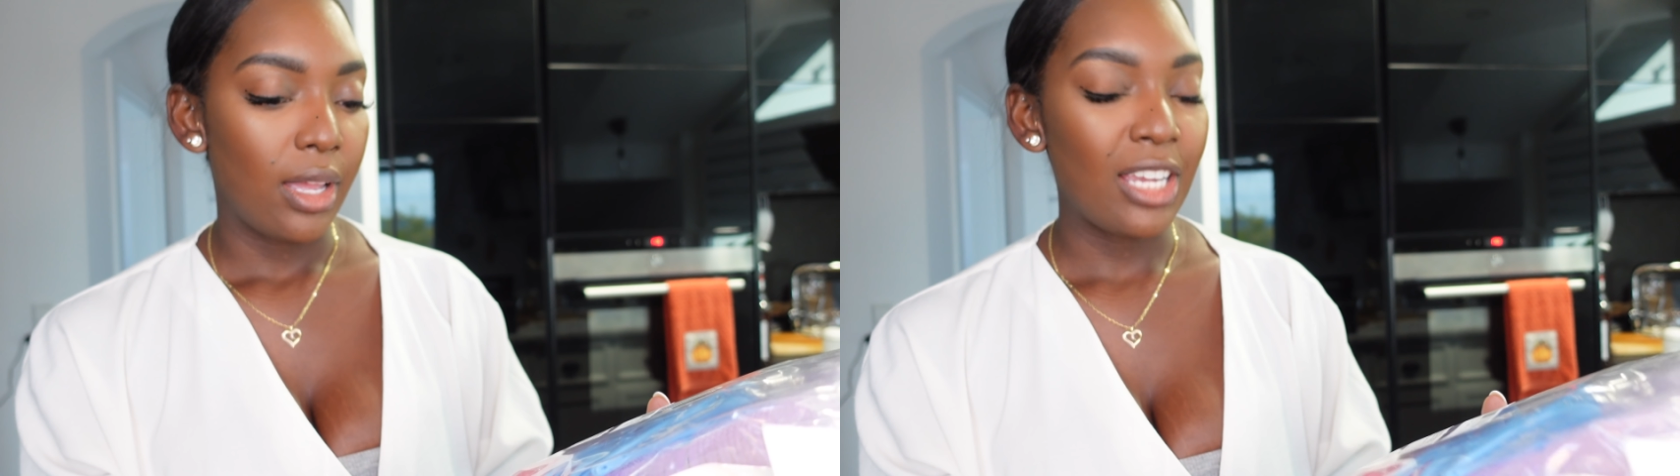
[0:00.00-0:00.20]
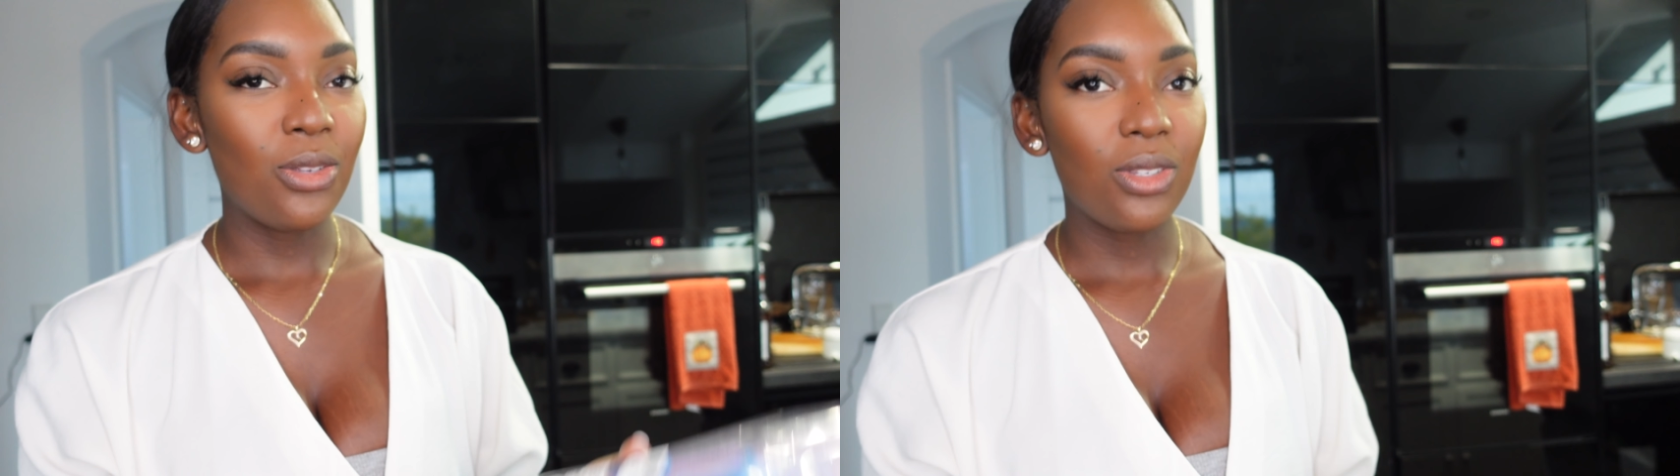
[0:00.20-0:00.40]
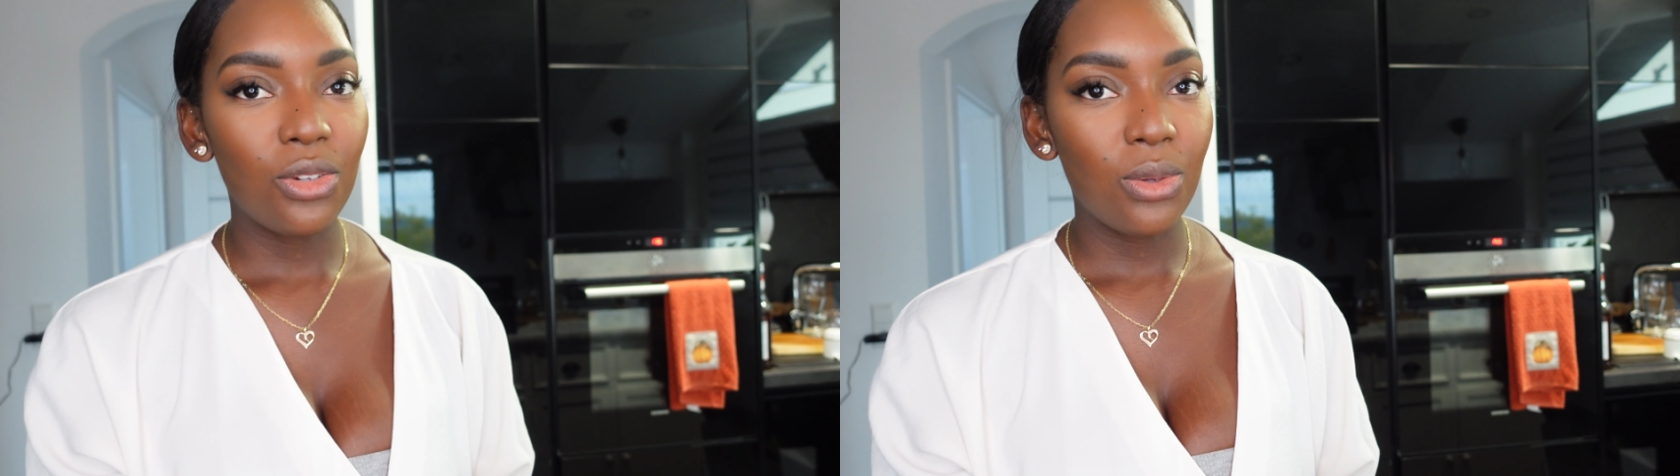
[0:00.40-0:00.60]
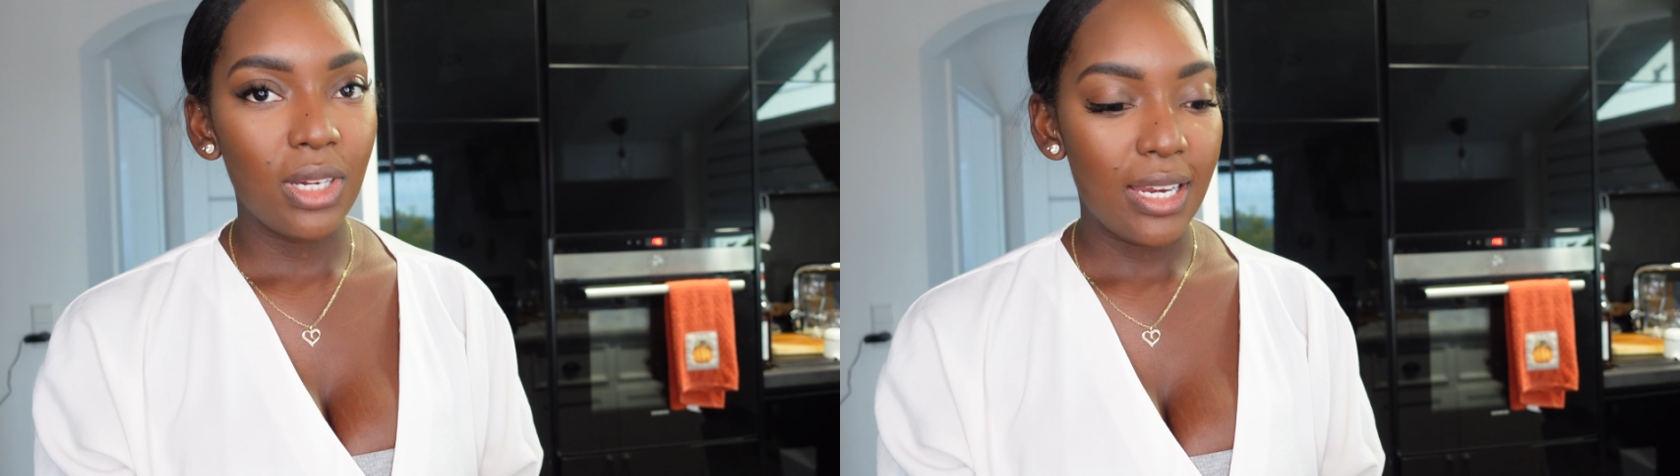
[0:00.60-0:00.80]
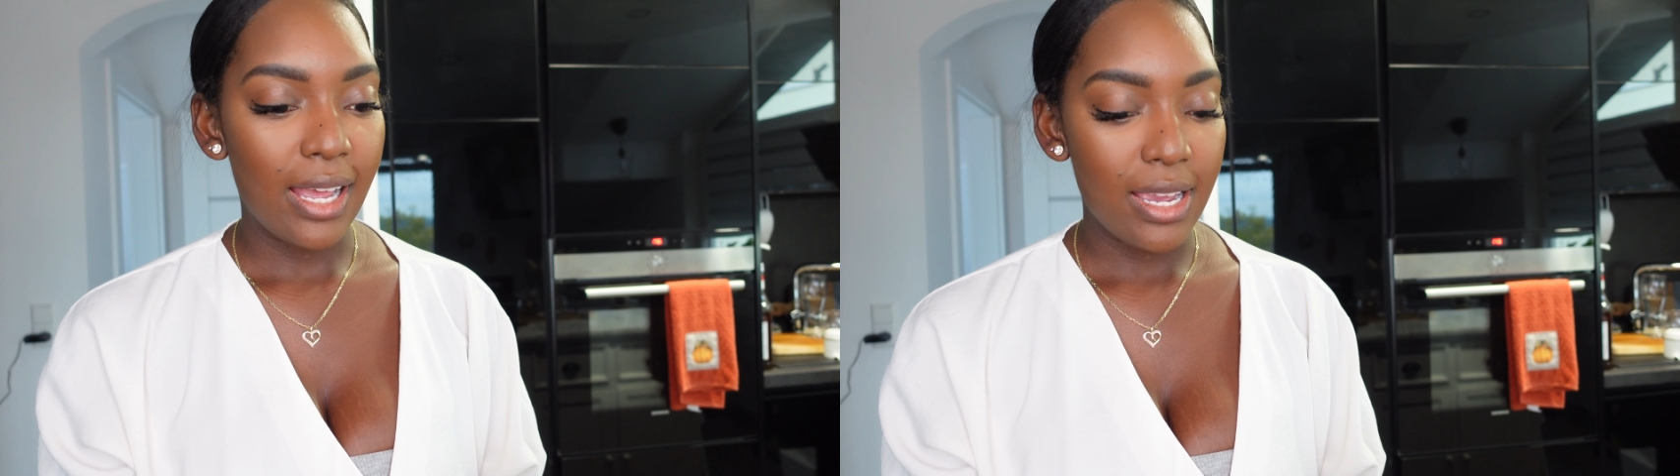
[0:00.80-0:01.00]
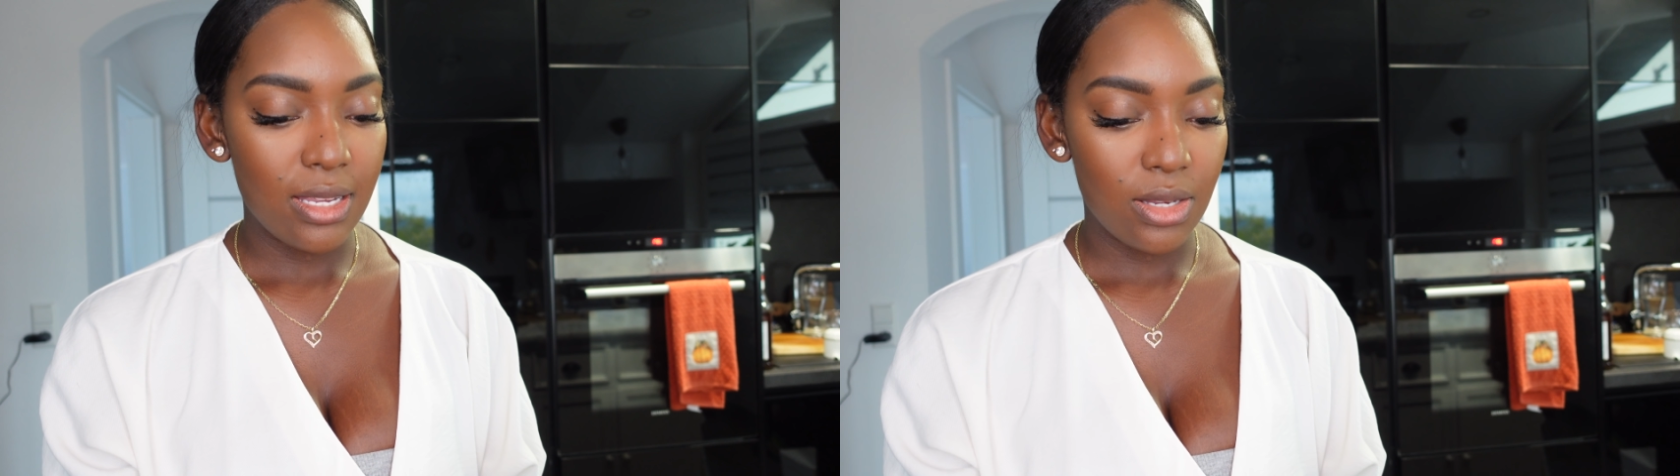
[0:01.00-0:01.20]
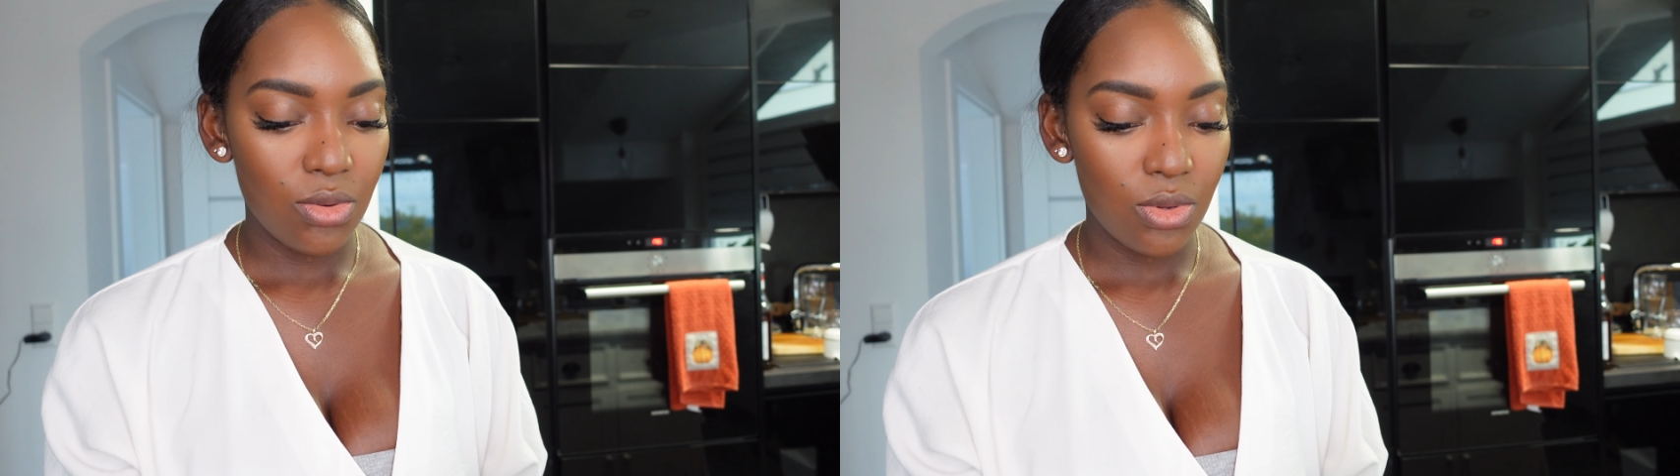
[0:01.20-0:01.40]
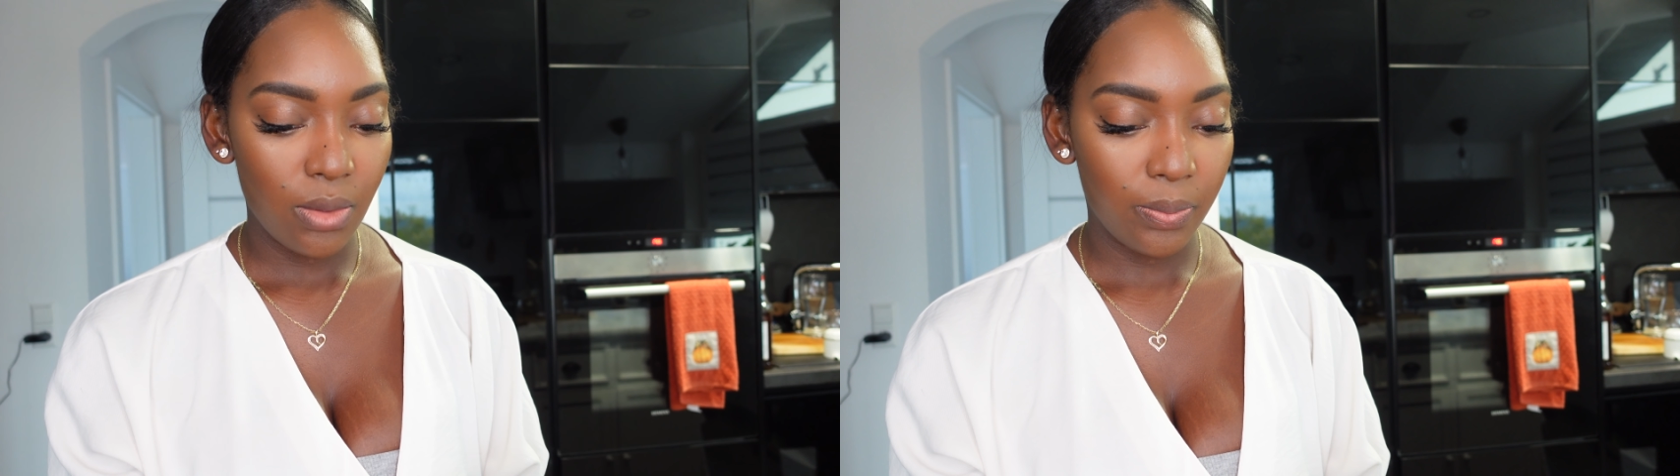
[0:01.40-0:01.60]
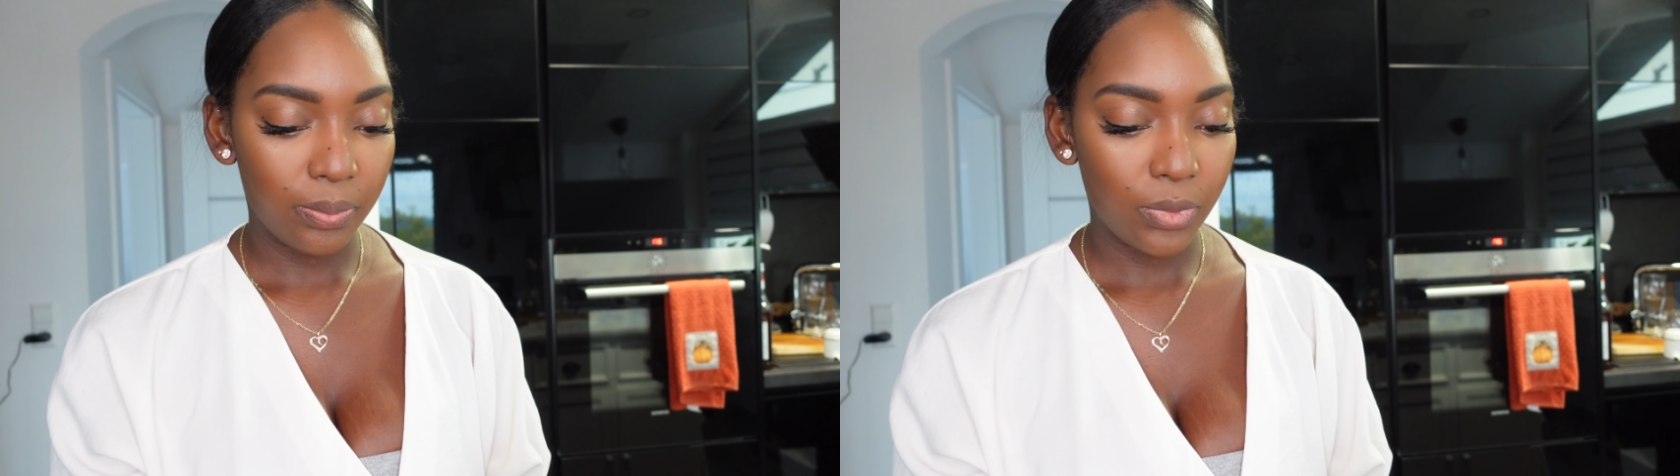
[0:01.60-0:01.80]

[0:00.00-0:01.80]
I used to do it in high school.